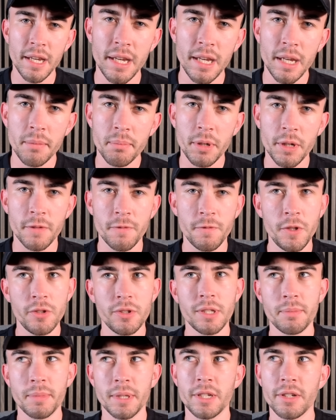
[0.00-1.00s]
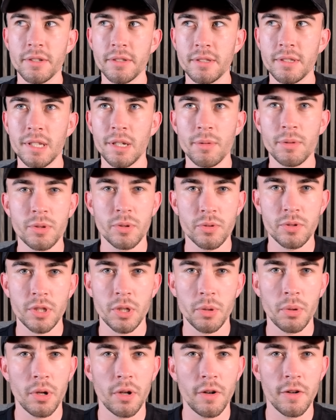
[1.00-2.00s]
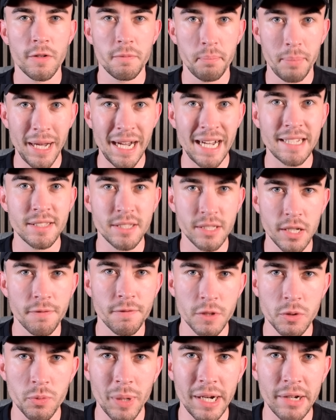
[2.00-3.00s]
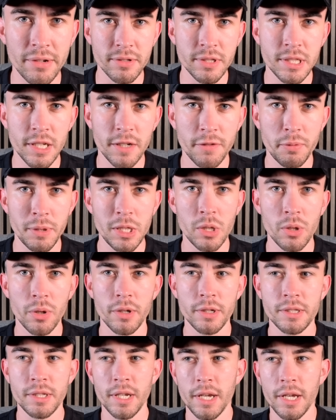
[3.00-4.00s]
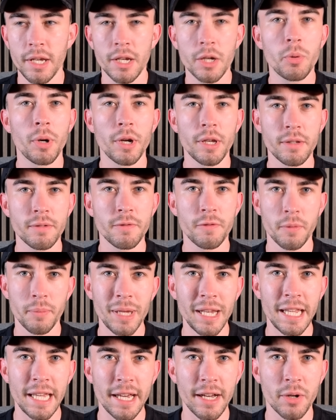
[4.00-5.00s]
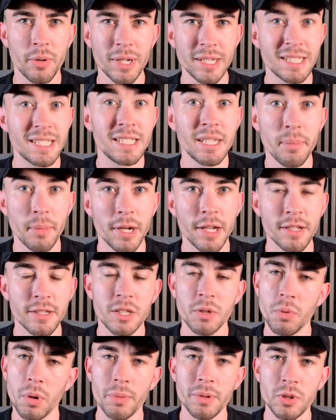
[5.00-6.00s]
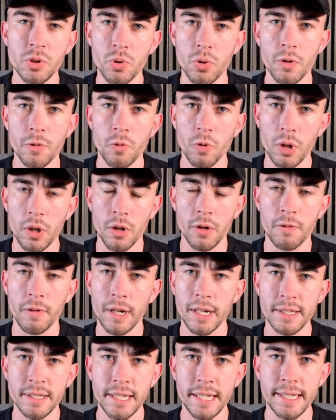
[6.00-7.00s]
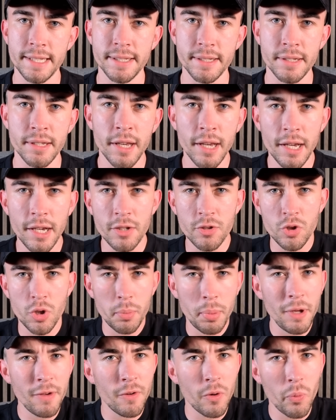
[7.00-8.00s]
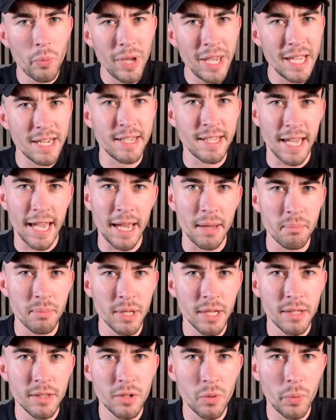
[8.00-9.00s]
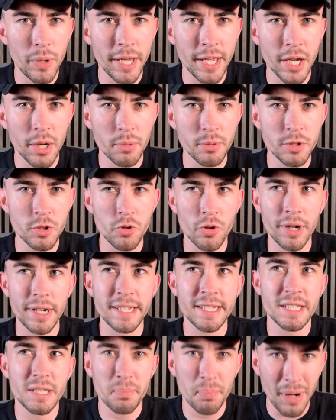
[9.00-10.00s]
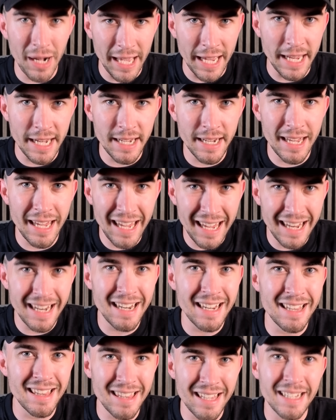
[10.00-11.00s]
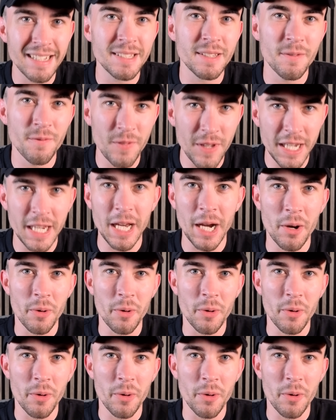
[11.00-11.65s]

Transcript: But confusing because there was also a lot of bad stuff as well. Stuff which looked quite familiar, quite similar to what we saw for a lot of last season. So a bit of a weird game that we're going to try and explain in this video.